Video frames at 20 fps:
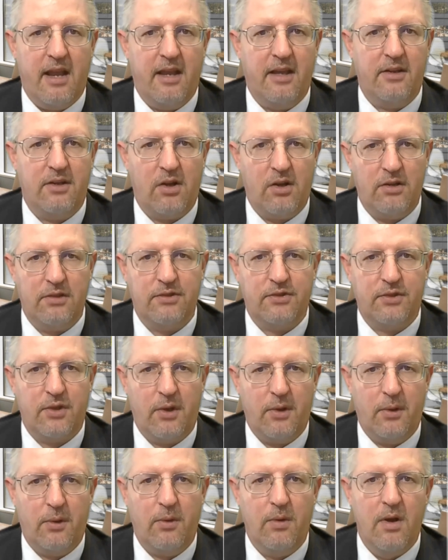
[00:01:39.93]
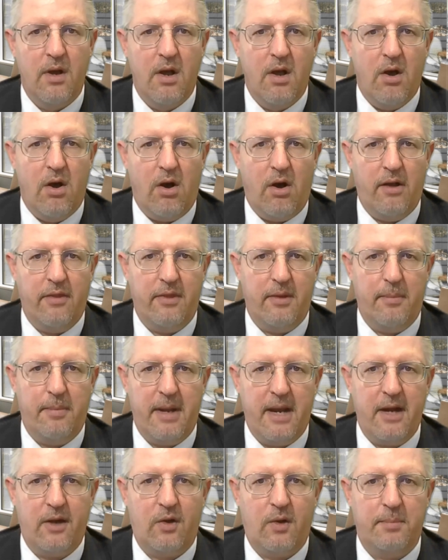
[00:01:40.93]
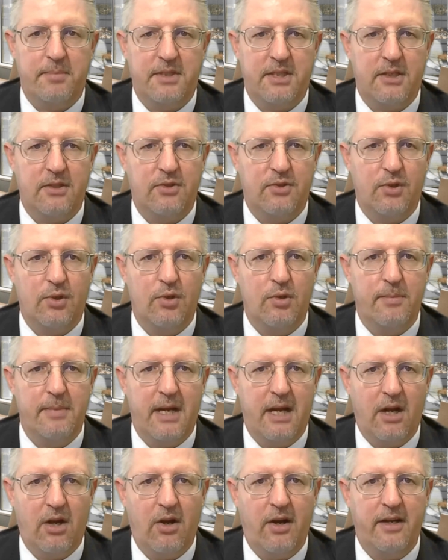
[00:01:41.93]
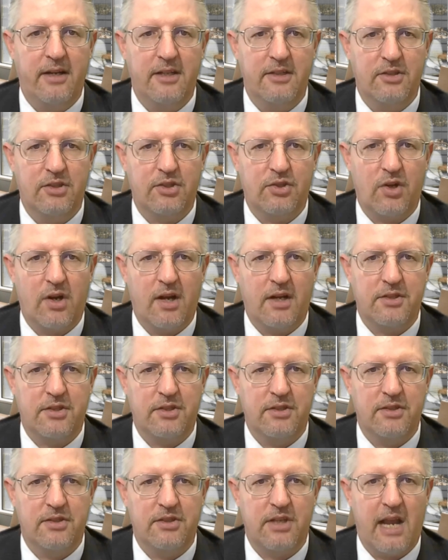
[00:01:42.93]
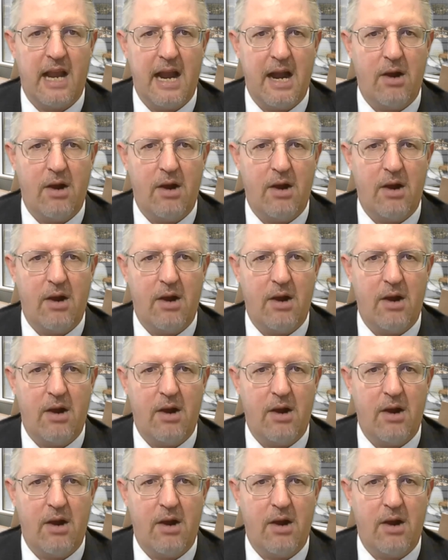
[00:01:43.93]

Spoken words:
and also on the bankruptcy Zoom hearing instructions